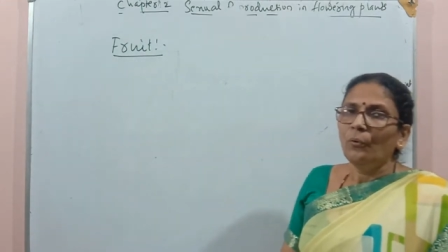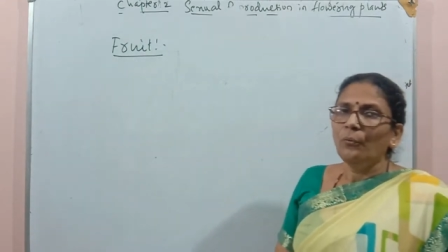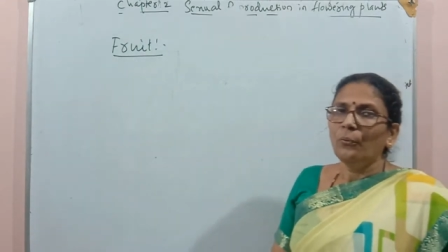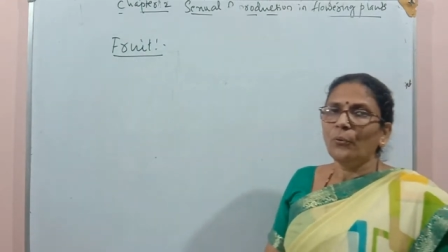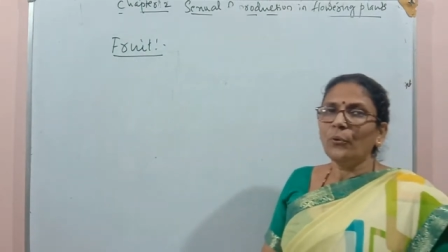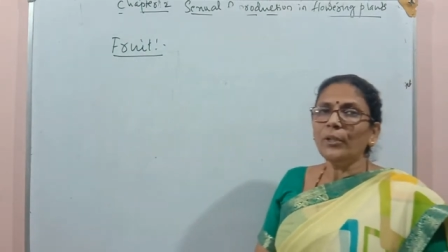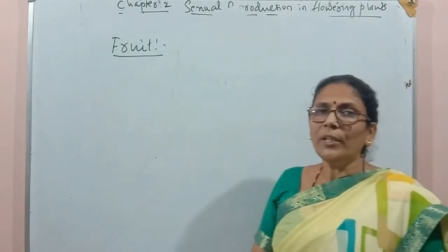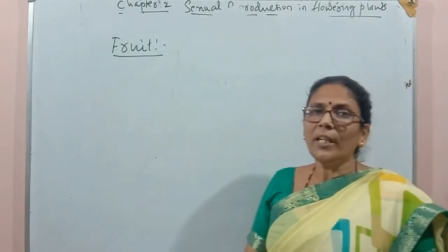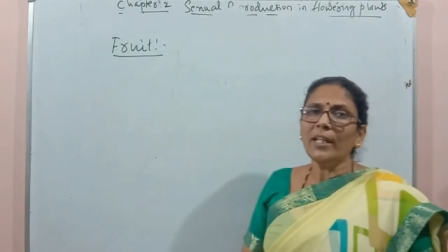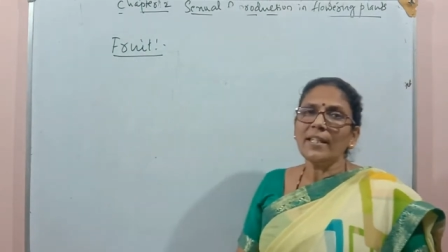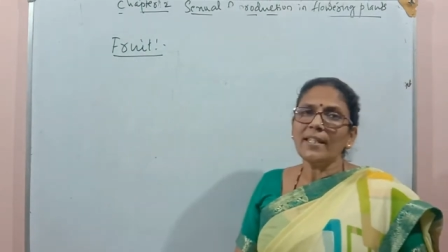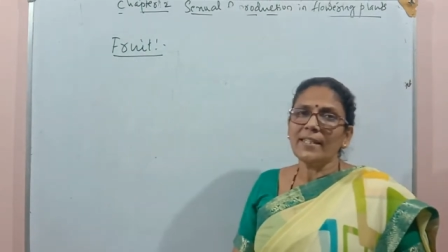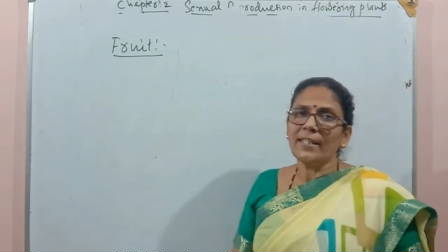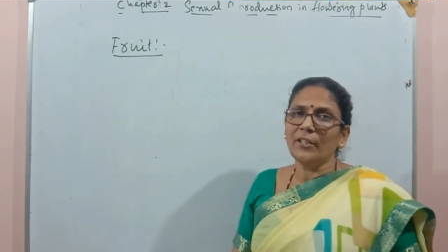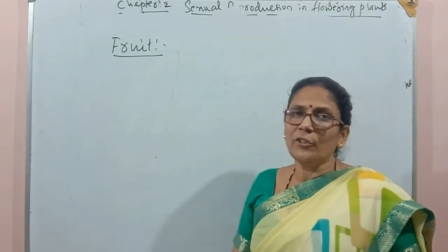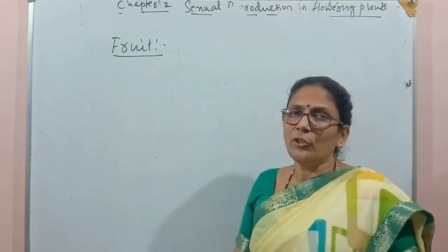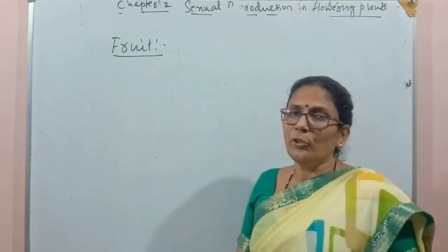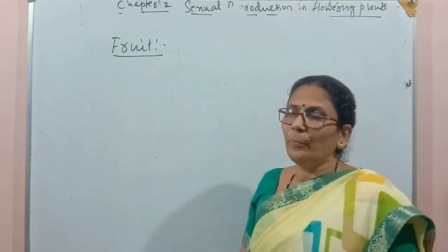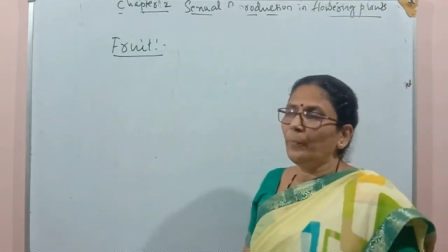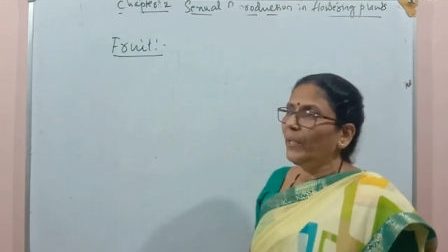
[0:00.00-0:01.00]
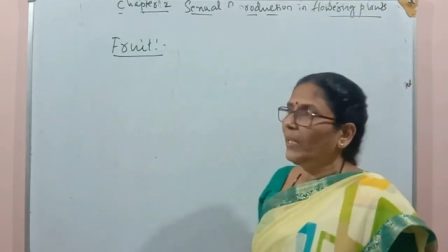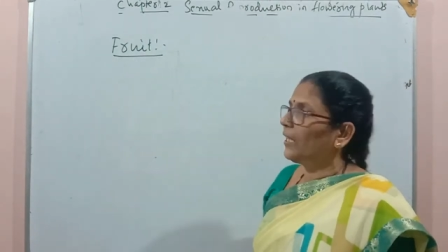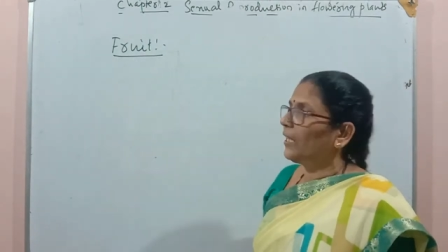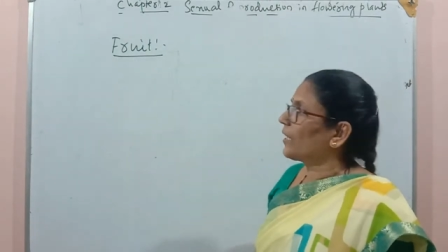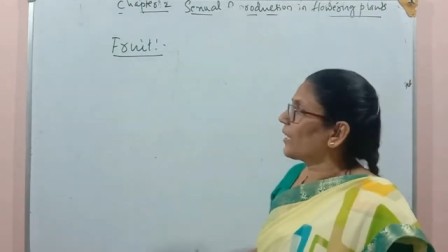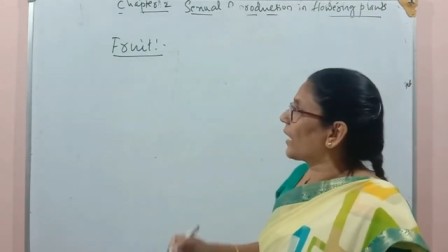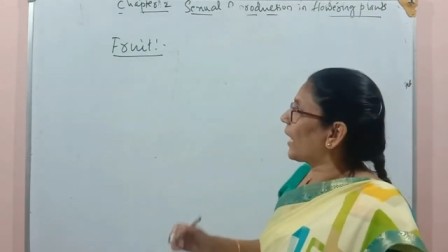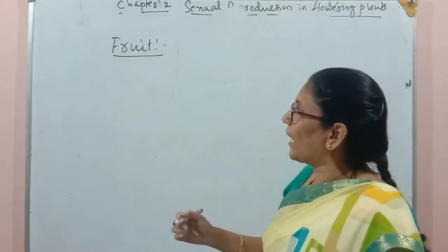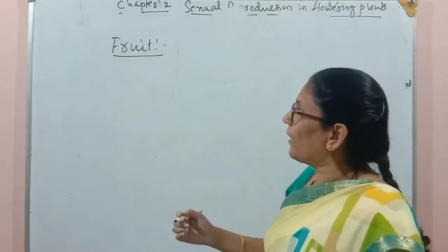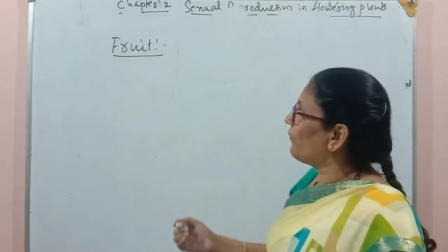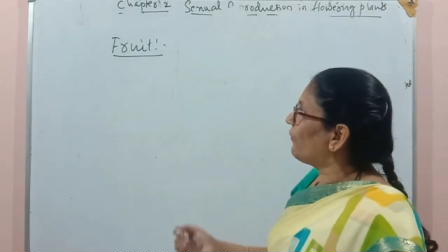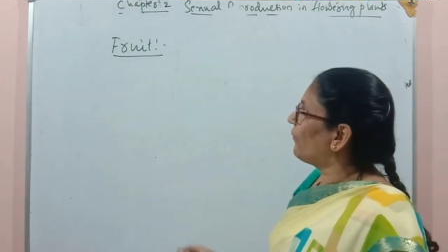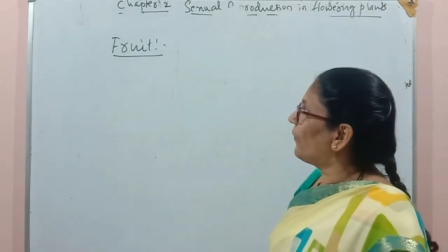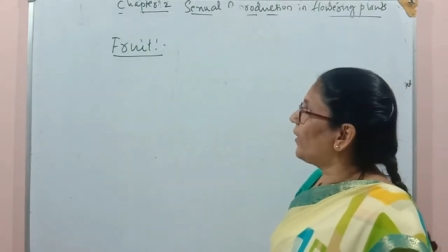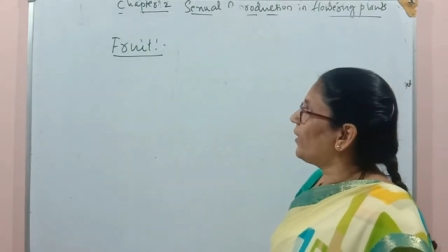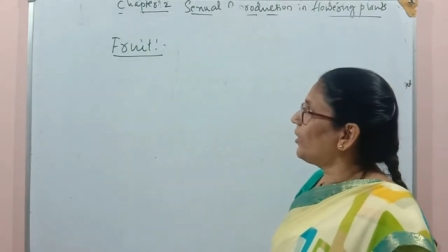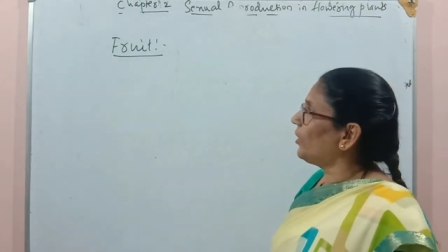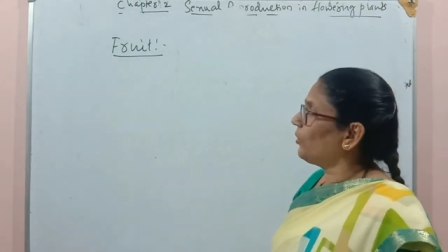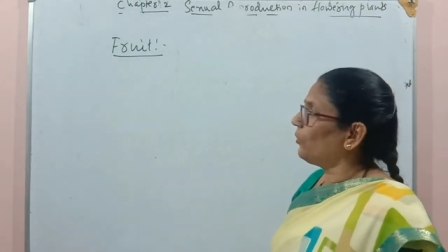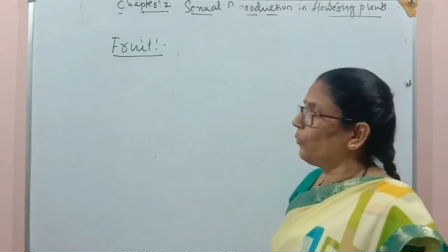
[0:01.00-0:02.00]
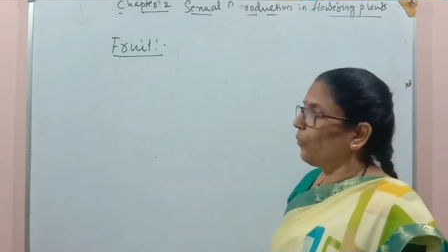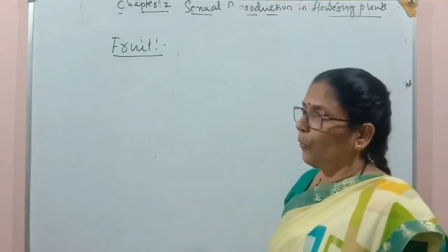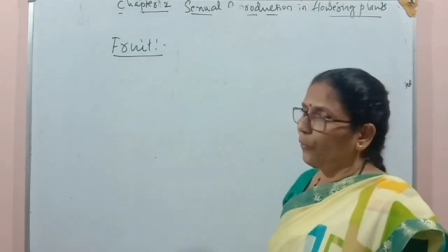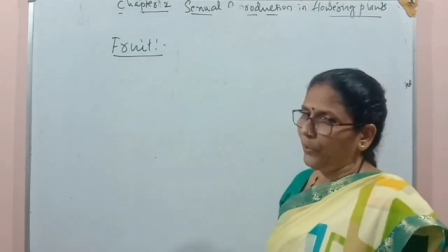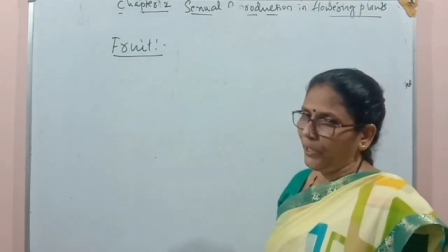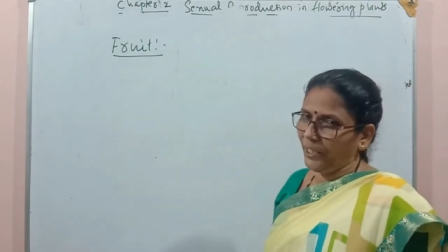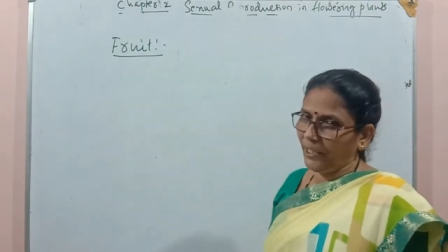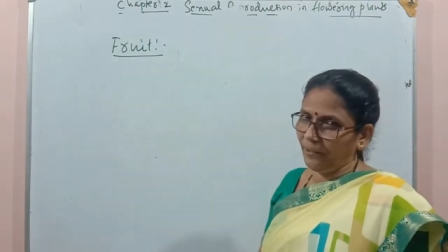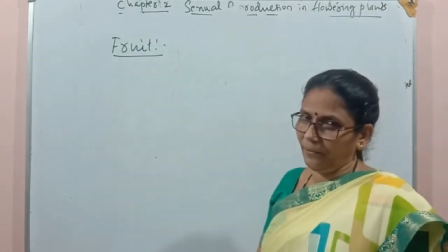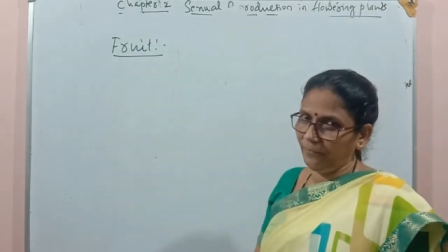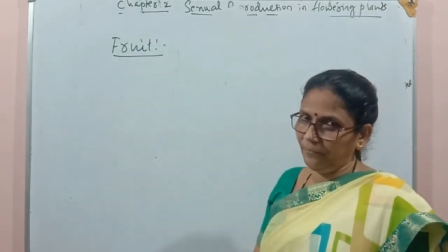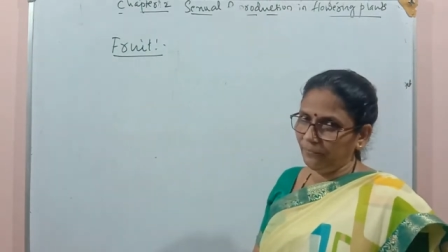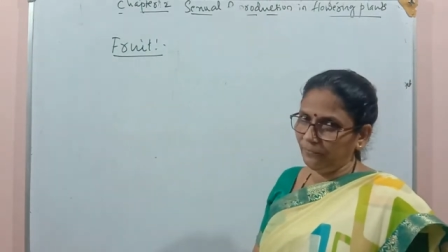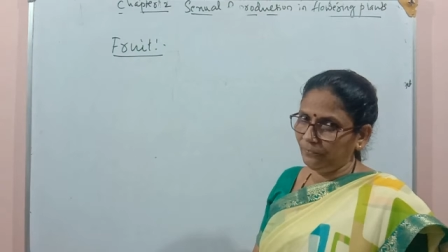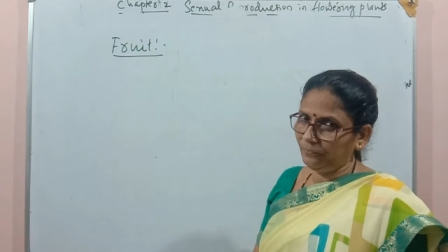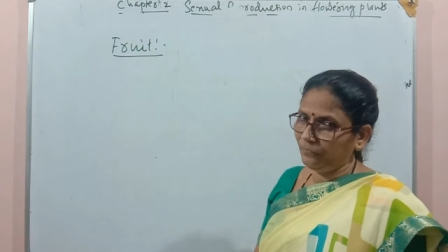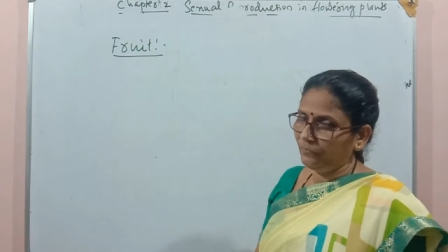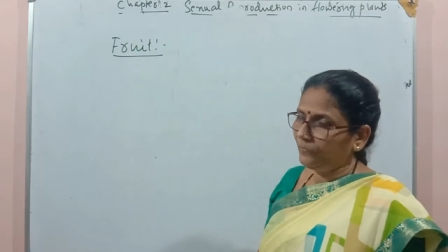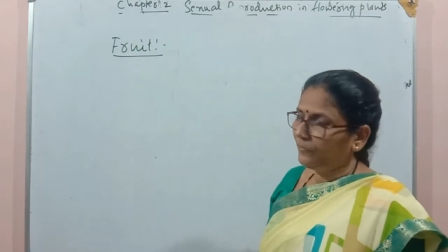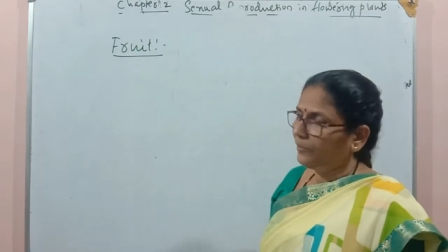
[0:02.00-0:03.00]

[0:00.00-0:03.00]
fruit is said to be ripened ovary.